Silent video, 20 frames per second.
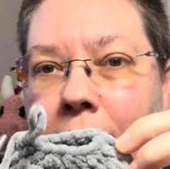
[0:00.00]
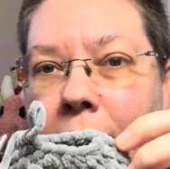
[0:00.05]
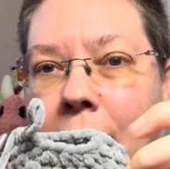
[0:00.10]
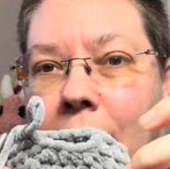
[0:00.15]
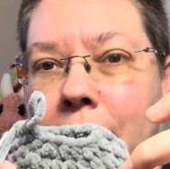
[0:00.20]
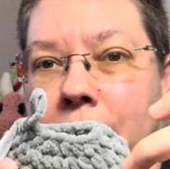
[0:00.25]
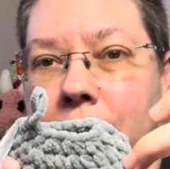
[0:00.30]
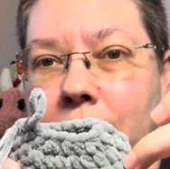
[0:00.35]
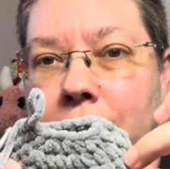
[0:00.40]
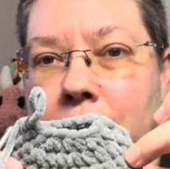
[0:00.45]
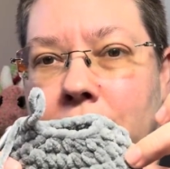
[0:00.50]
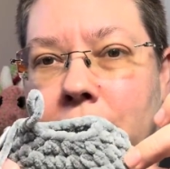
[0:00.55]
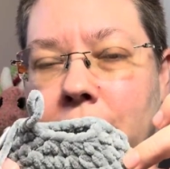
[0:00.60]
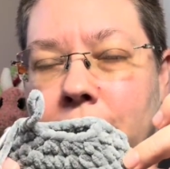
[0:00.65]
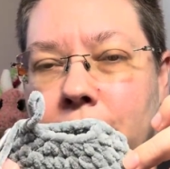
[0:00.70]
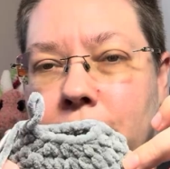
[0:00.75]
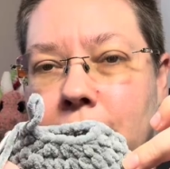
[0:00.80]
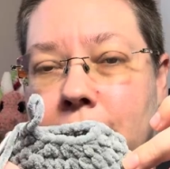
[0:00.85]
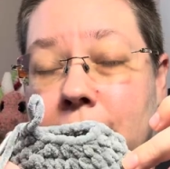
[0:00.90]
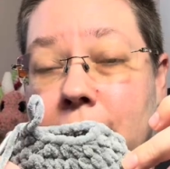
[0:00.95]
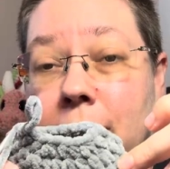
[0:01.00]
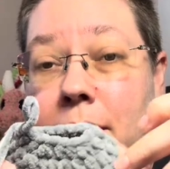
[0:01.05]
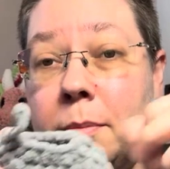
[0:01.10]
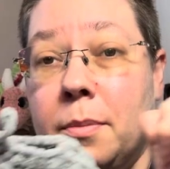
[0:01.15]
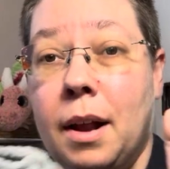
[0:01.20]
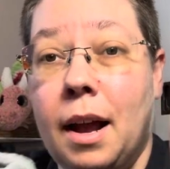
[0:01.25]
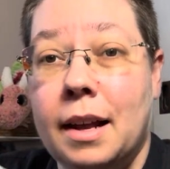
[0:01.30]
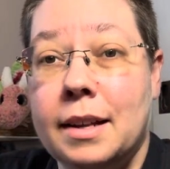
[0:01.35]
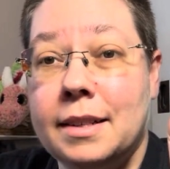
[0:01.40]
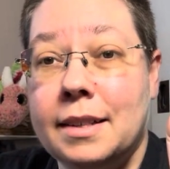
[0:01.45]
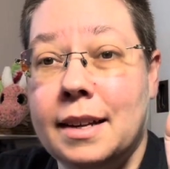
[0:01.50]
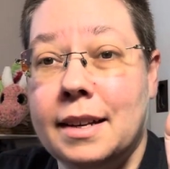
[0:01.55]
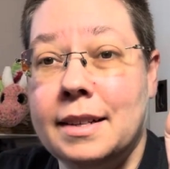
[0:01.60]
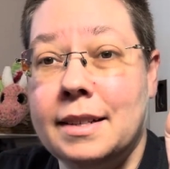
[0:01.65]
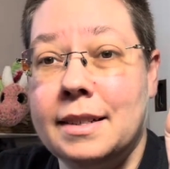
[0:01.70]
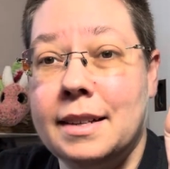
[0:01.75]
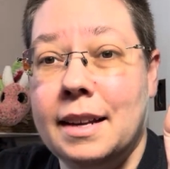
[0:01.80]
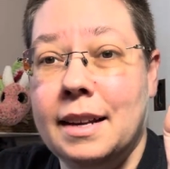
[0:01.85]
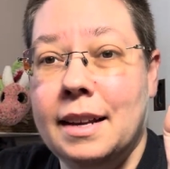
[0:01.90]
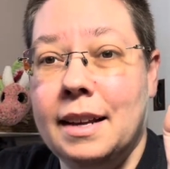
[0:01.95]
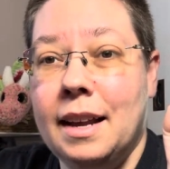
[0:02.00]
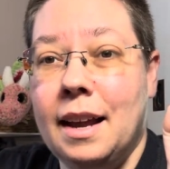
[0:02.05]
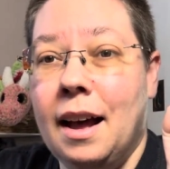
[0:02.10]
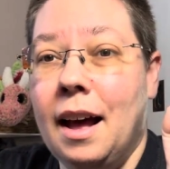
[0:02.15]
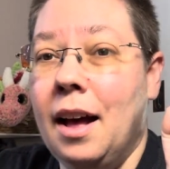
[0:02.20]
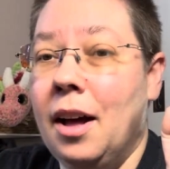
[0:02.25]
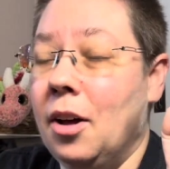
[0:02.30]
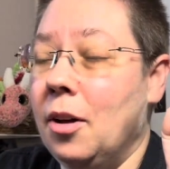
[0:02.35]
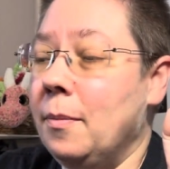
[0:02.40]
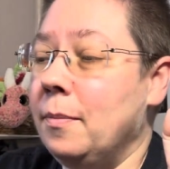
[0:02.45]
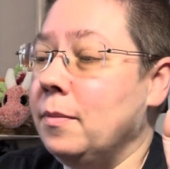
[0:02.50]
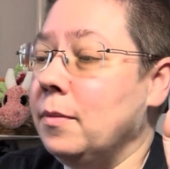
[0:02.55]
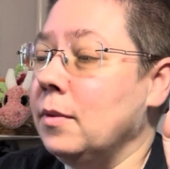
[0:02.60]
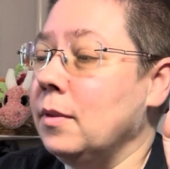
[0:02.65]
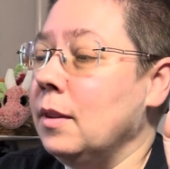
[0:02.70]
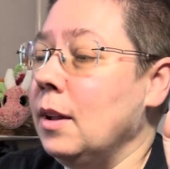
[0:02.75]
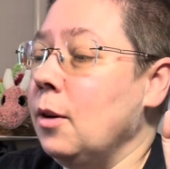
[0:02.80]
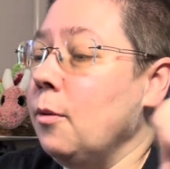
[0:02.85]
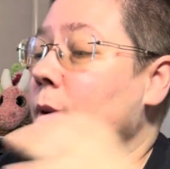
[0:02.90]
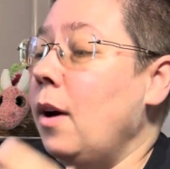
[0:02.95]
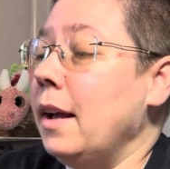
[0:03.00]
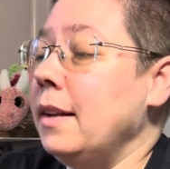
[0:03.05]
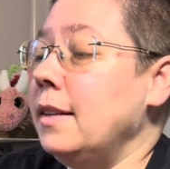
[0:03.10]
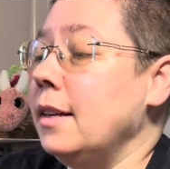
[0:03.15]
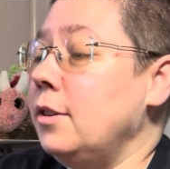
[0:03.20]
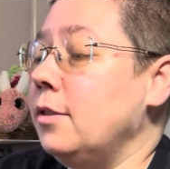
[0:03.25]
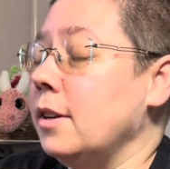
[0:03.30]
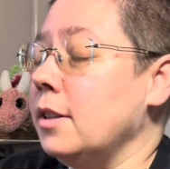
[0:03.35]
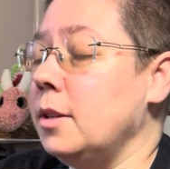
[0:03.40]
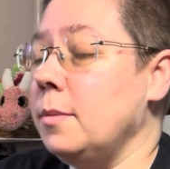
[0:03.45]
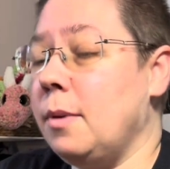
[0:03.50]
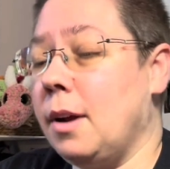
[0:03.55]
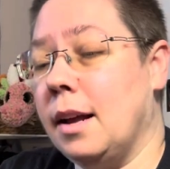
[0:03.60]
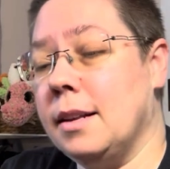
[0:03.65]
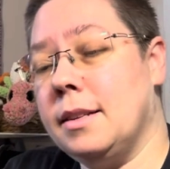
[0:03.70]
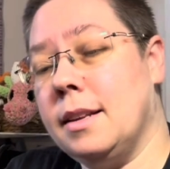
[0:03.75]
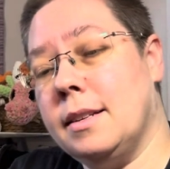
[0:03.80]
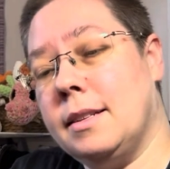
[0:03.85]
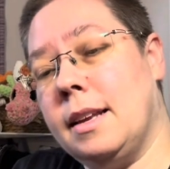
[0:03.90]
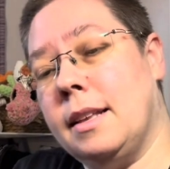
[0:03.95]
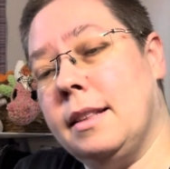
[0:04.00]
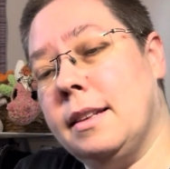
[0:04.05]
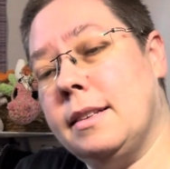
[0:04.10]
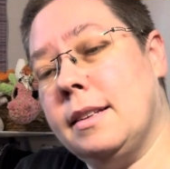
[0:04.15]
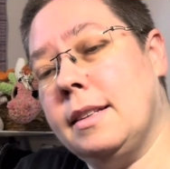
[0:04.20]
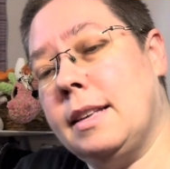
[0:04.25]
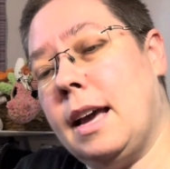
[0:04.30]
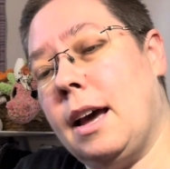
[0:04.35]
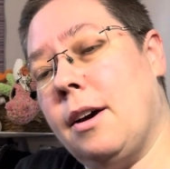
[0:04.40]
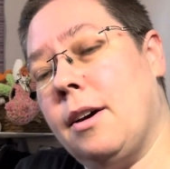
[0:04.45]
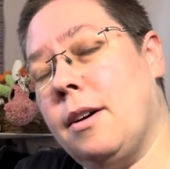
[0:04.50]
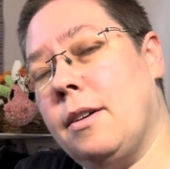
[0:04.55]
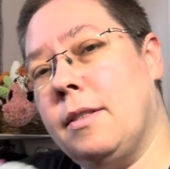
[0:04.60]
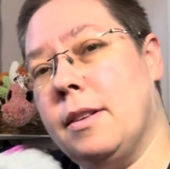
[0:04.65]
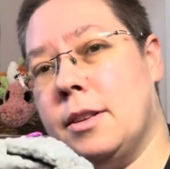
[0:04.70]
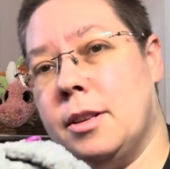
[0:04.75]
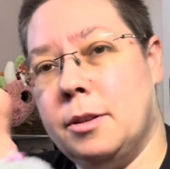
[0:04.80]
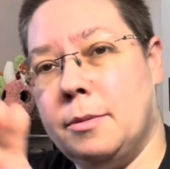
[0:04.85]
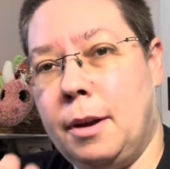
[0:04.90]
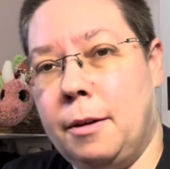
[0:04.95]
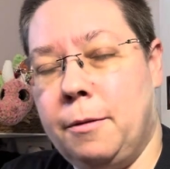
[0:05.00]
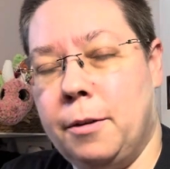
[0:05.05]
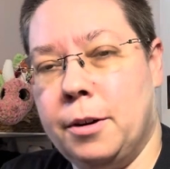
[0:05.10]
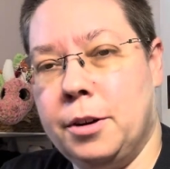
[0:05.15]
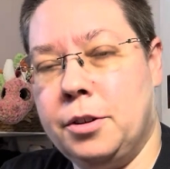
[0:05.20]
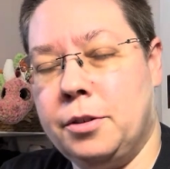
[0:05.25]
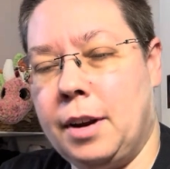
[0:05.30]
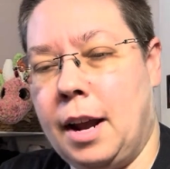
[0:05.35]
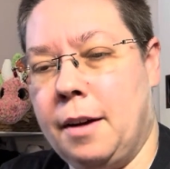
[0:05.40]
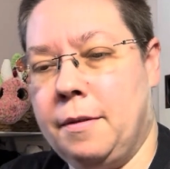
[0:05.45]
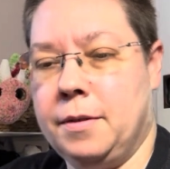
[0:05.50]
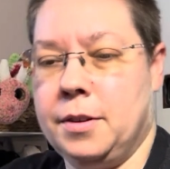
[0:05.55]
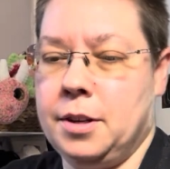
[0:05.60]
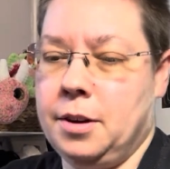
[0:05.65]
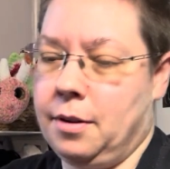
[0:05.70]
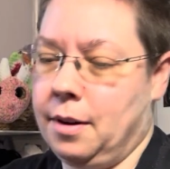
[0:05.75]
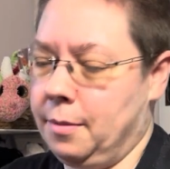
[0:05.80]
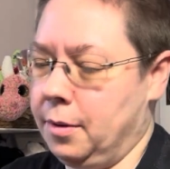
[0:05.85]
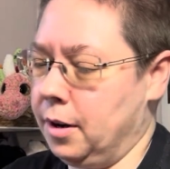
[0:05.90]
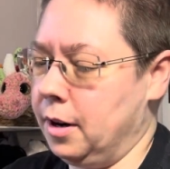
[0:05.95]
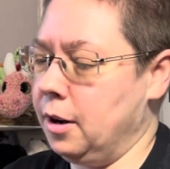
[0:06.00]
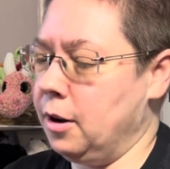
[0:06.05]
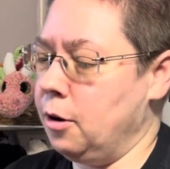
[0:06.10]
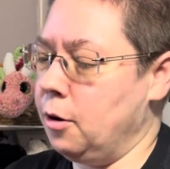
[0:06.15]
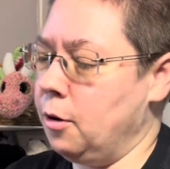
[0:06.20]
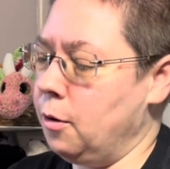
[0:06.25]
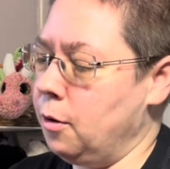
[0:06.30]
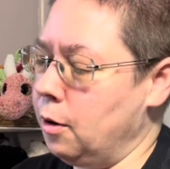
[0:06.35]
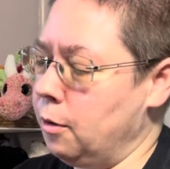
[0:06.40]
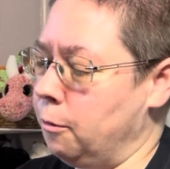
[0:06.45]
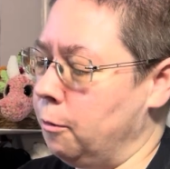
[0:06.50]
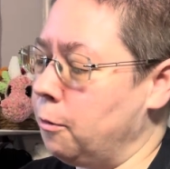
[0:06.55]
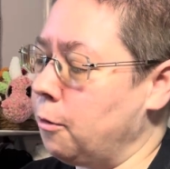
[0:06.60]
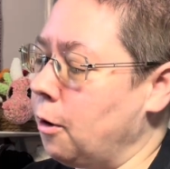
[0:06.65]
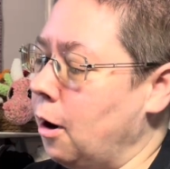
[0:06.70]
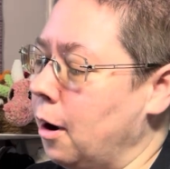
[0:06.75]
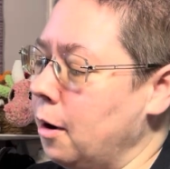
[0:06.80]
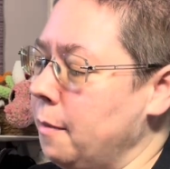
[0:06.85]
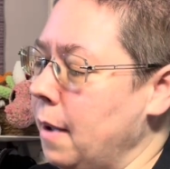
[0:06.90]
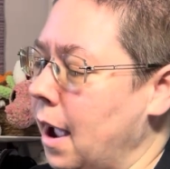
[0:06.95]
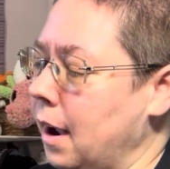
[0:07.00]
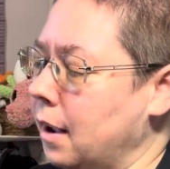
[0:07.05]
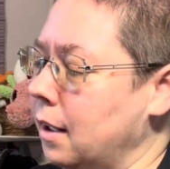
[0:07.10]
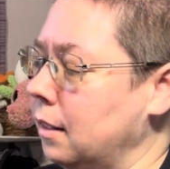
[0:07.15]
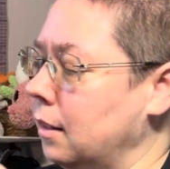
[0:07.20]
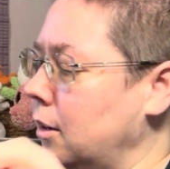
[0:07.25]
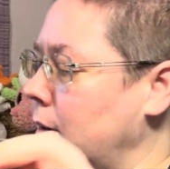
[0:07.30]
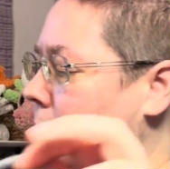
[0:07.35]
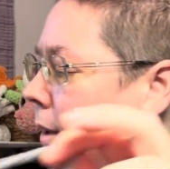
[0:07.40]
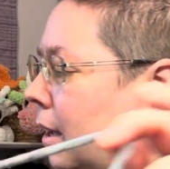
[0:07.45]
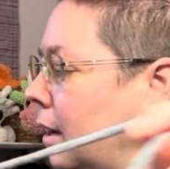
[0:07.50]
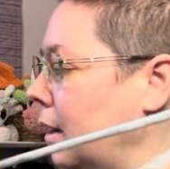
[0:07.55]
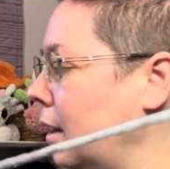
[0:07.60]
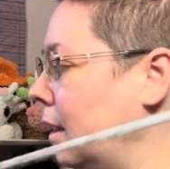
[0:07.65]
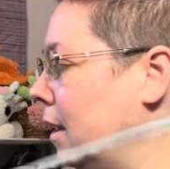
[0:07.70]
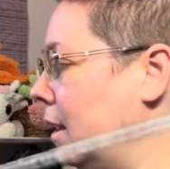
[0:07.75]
I really should have trusted the process. Well, I did trust the process, and this is my first draft, so I'm gonna go frog back a little bit